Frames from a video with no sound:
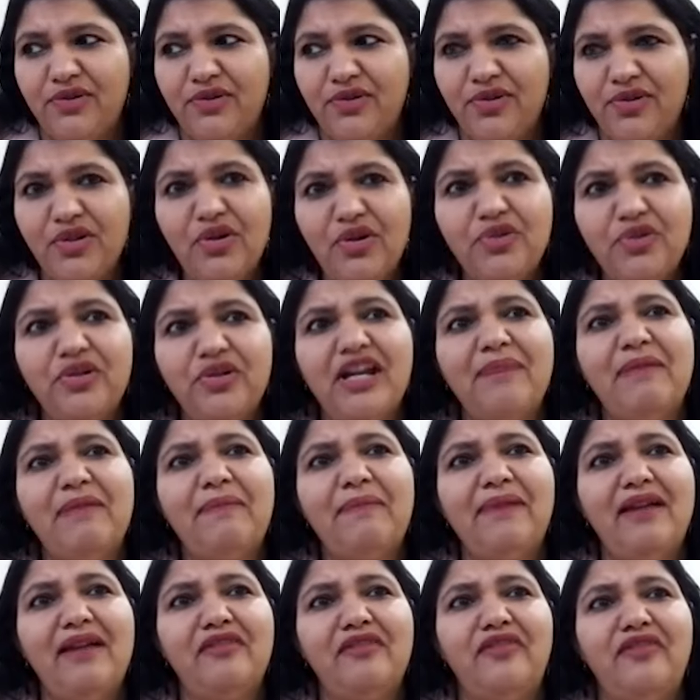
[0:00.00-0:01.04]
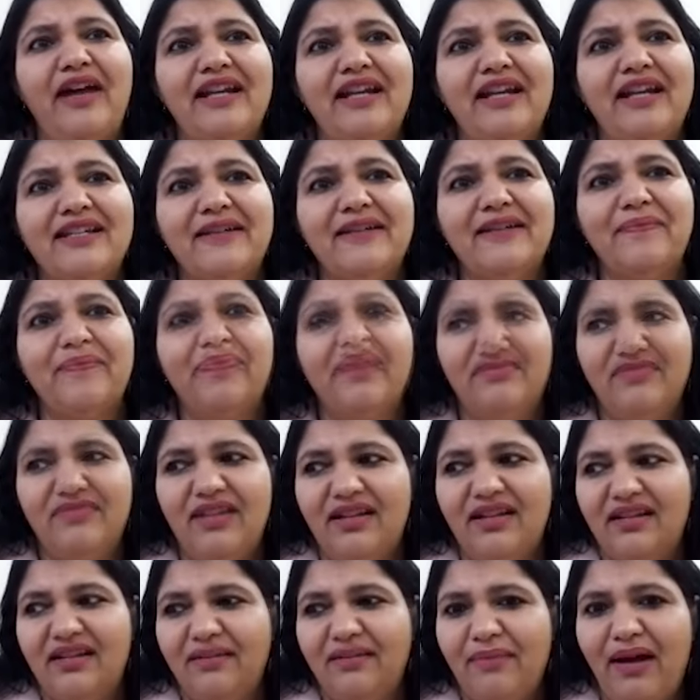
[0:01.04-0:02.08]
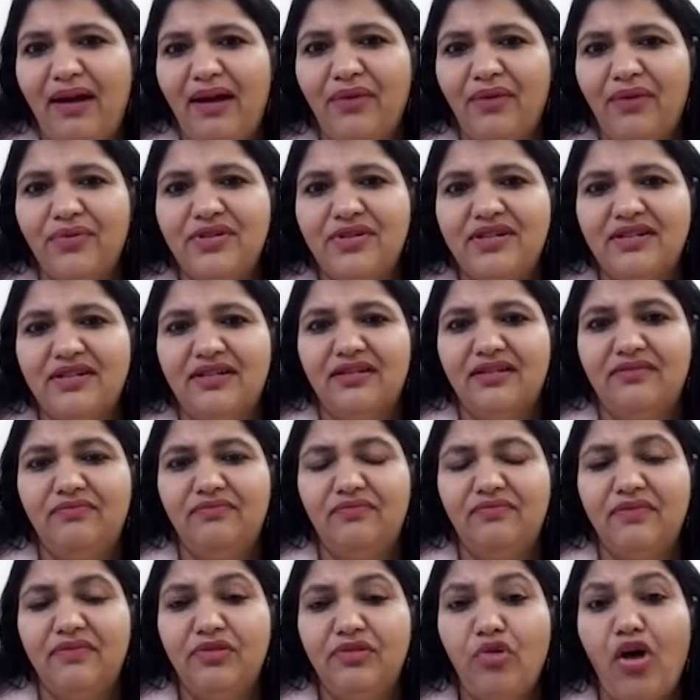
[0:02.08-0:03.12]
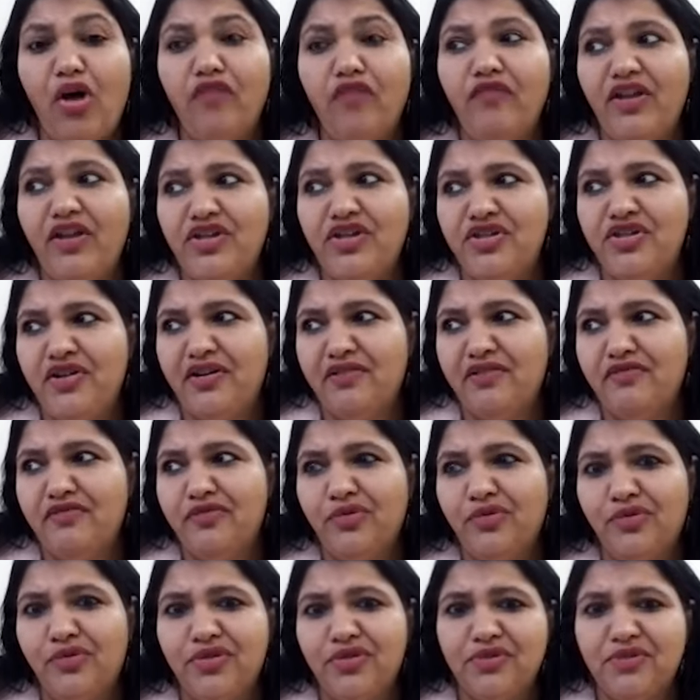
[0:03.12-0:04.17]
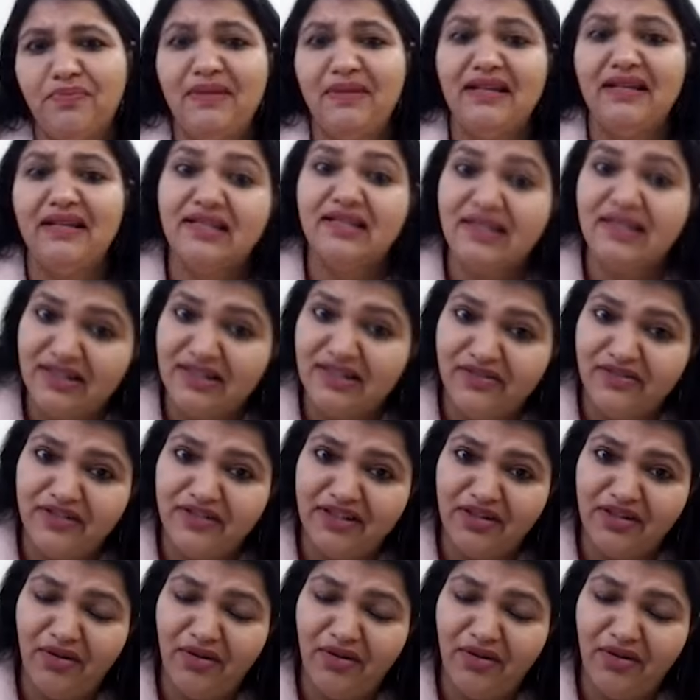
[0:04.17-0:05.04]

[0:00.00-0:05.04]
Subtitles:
You know, today people are fighting about non-vegetarian foods being served in the